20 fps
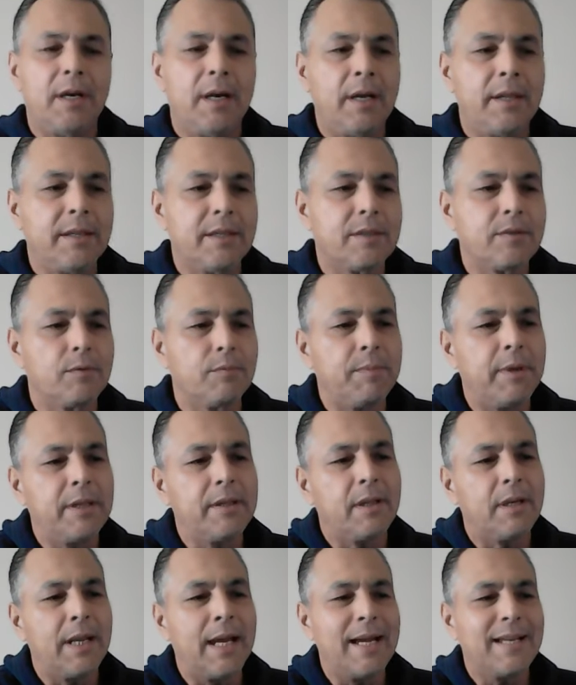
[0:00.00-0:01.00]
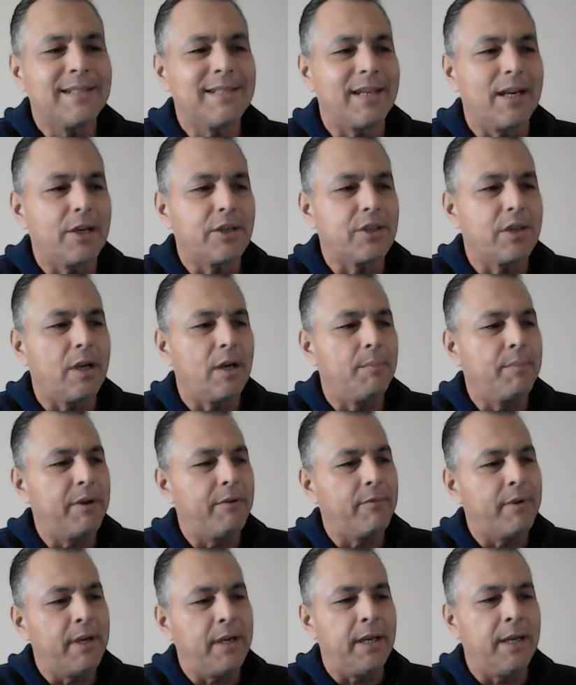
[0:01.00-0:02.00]
Uh, this will be the last section I'll
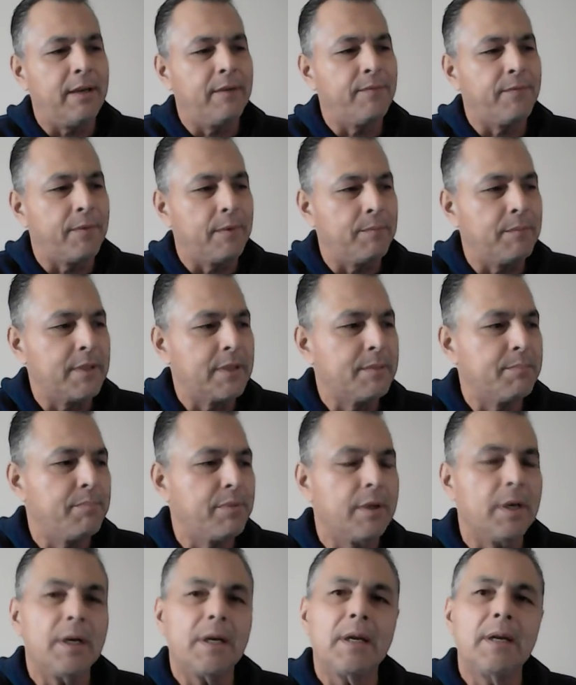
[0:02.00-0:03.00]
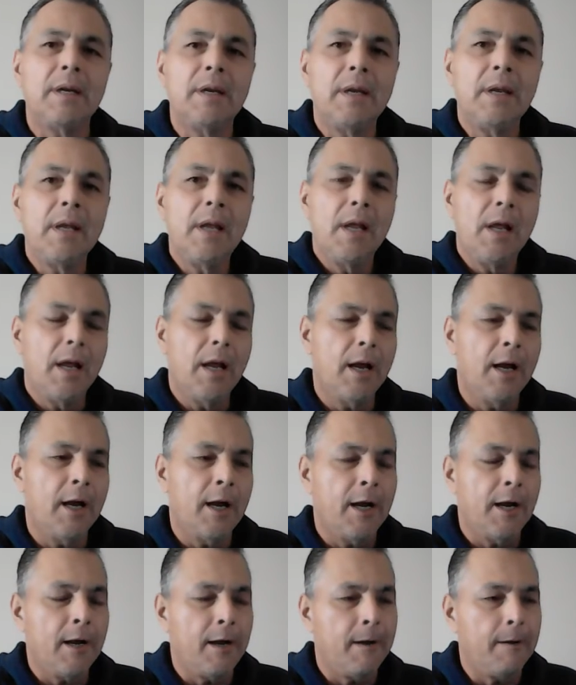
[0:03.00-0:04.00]
be reading from this book.
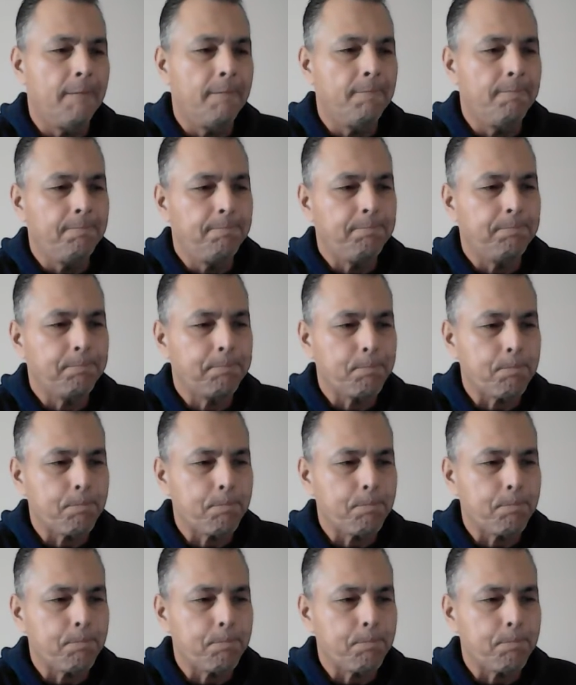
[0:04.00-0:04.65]
Um,